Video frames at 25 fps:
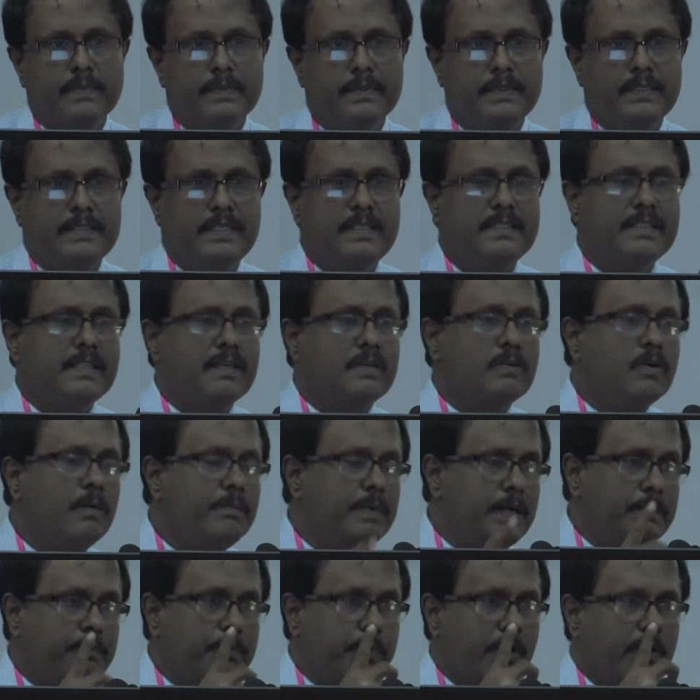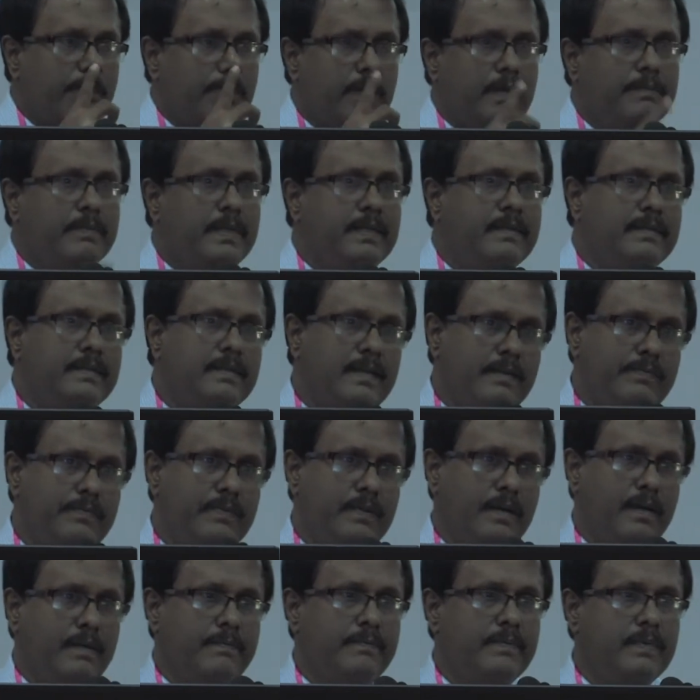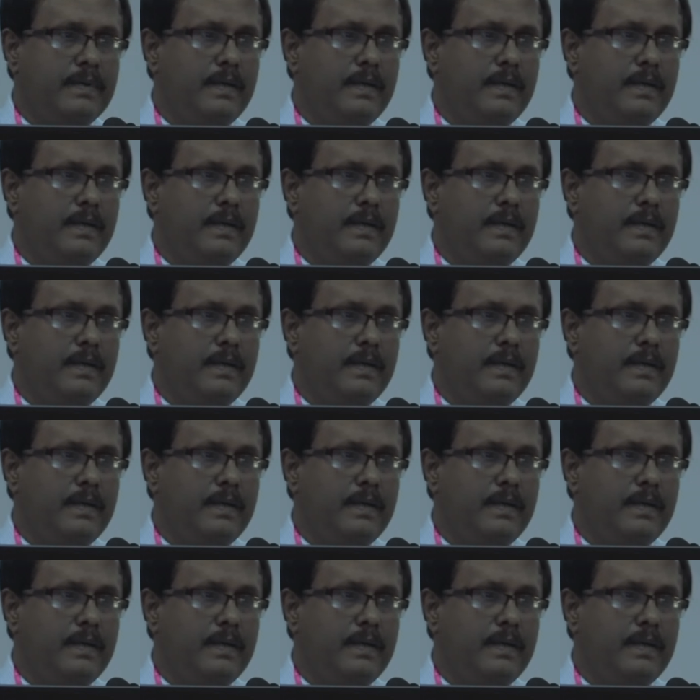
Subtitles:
This is a common problem in Jaffna,